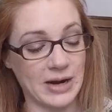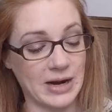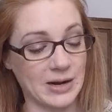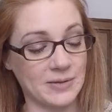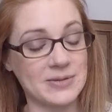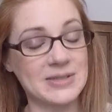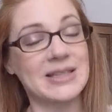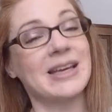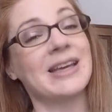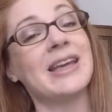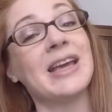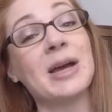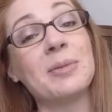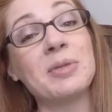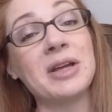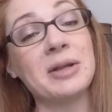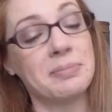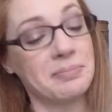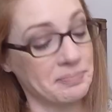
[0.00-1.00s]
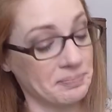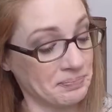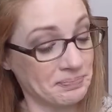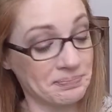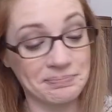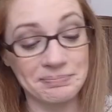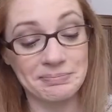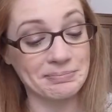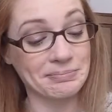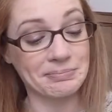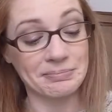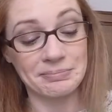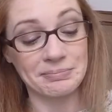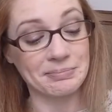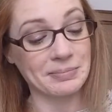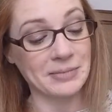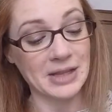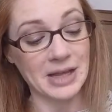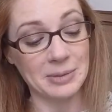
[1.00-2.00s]
where I was like, yeah, I'm
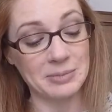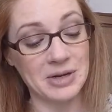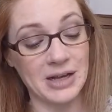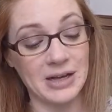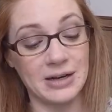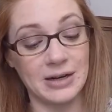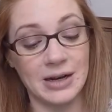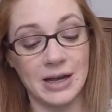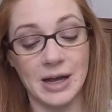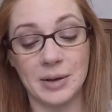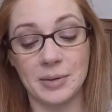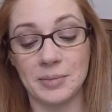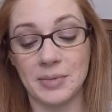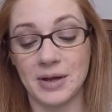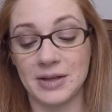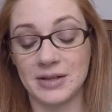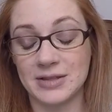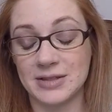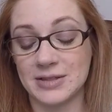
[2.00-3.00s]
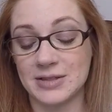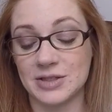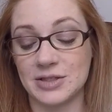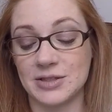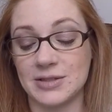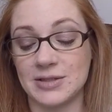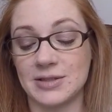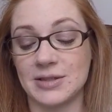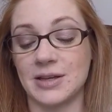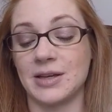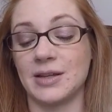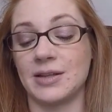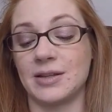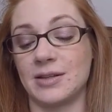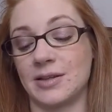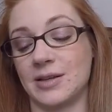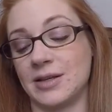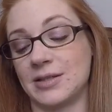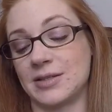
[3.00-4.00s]
done. It's just,
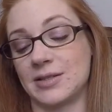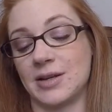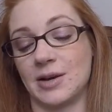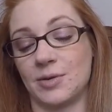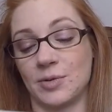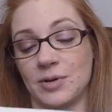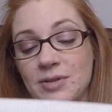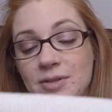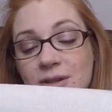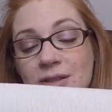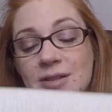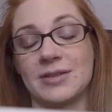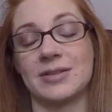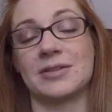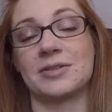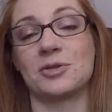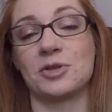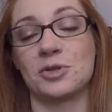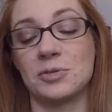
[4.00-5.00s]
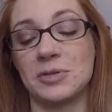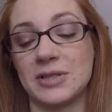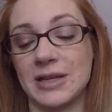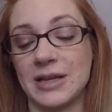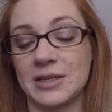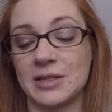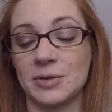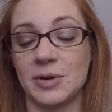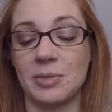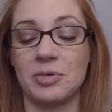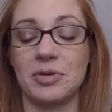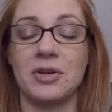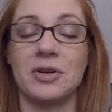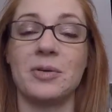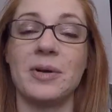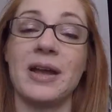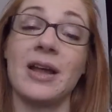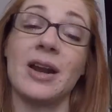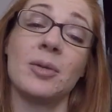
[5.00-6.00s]
it's not worth it. This is Christmas Day. So I put it
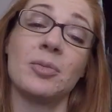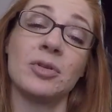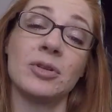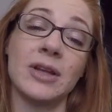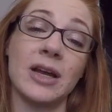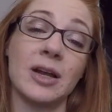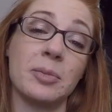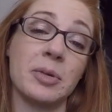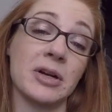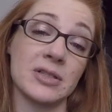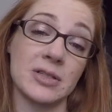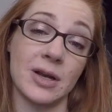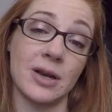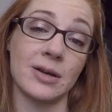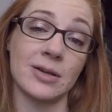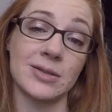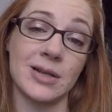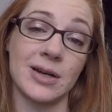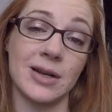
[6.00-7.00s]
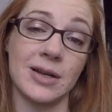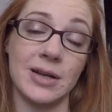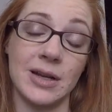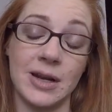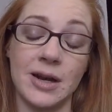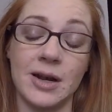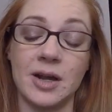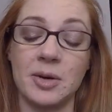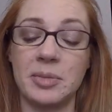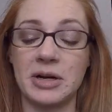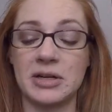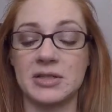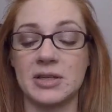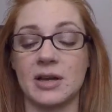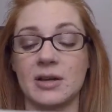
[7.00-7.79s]
away and I pulled out a pair of socks and I knitted on a pair of